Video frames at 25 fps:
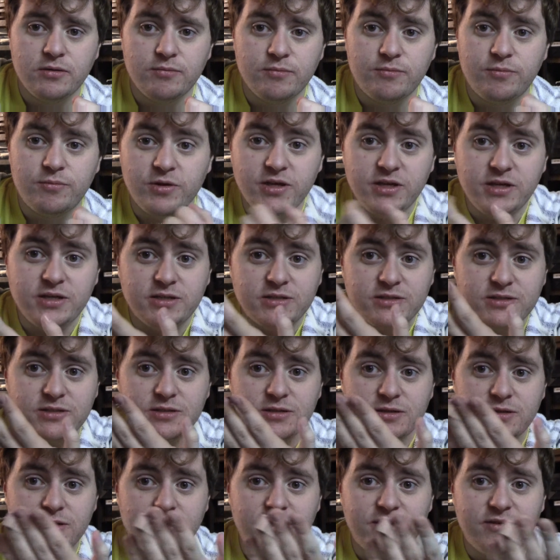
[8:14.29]
please
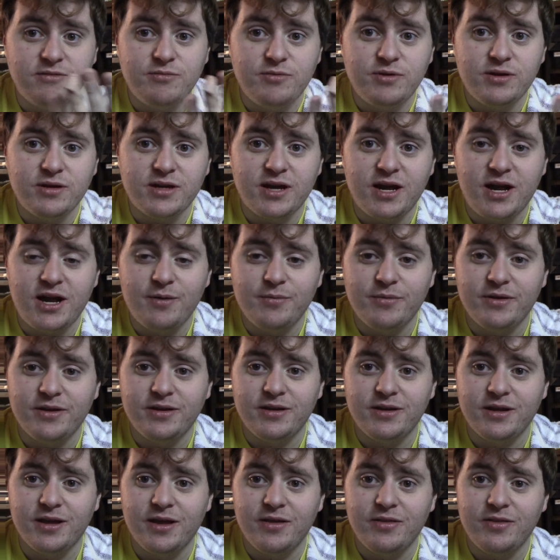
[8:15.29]
leave me a comment
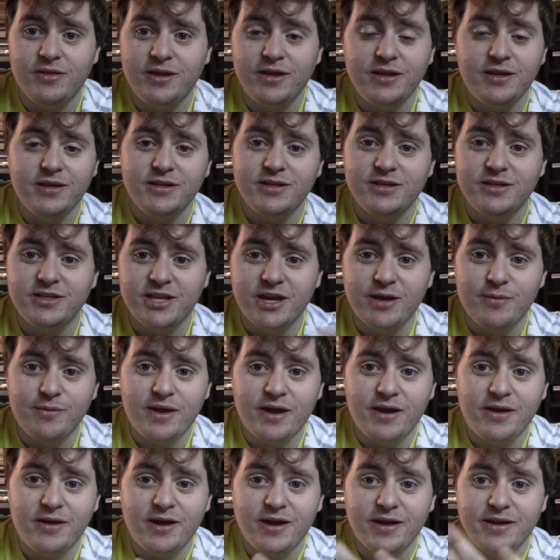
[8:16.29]
and then tell me
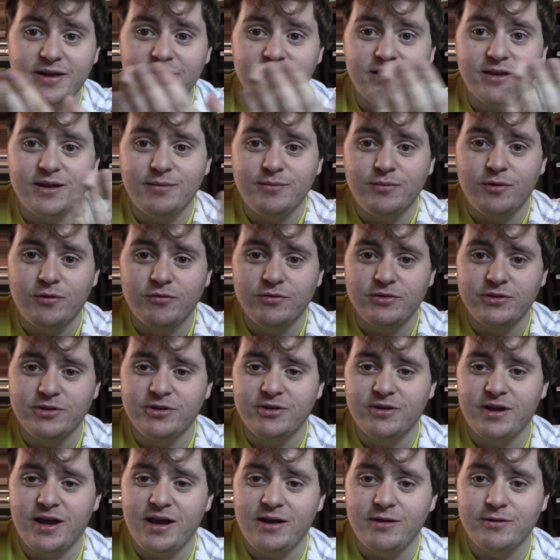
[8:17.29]
how I can come over to
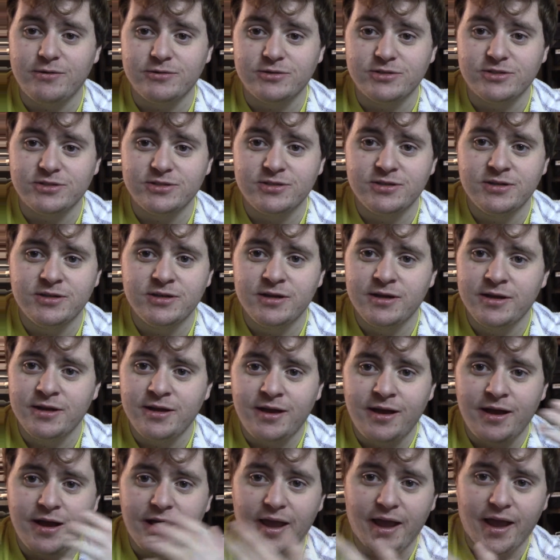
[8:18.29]
your house
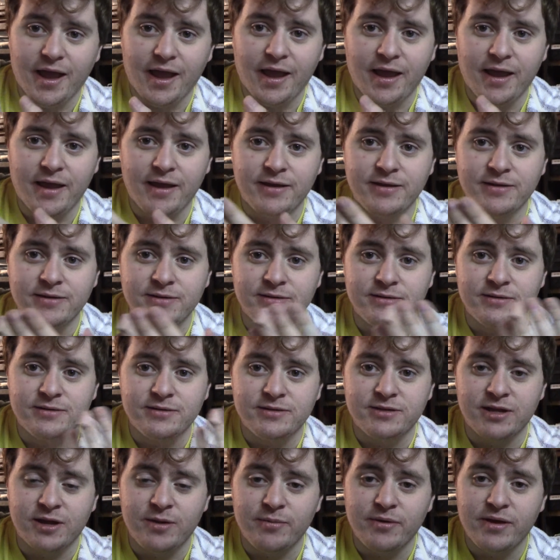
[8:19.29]
and
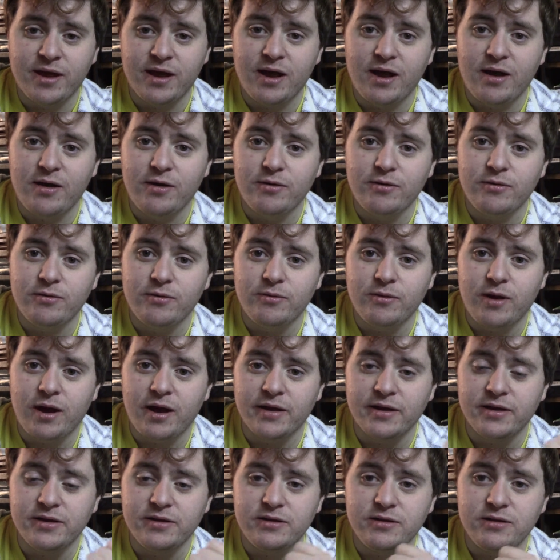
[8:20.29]
tell me how
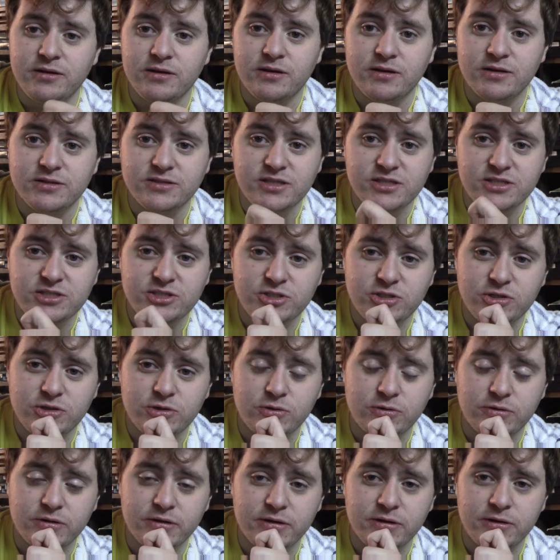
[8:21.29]
I can assist
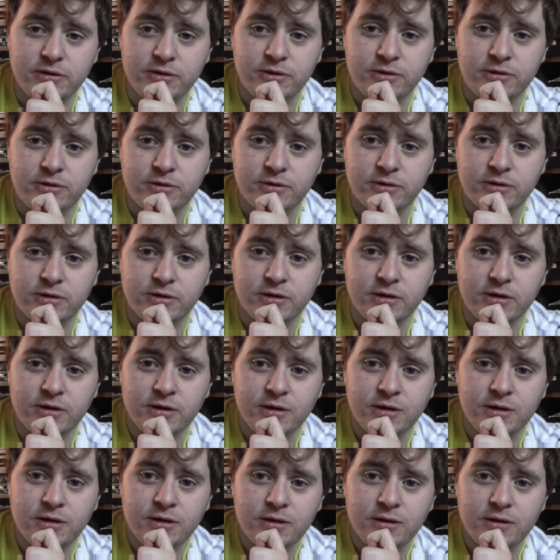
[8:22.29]
you in your
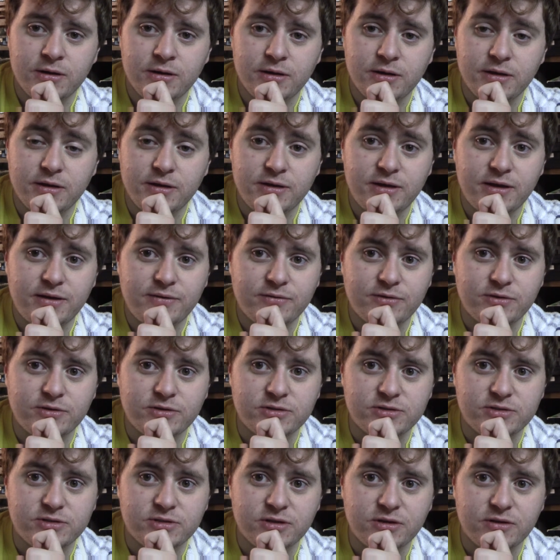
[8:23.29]

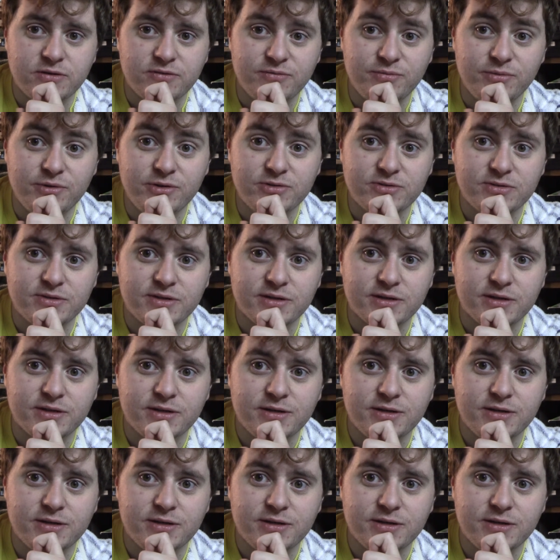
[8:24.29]
endeavors of music.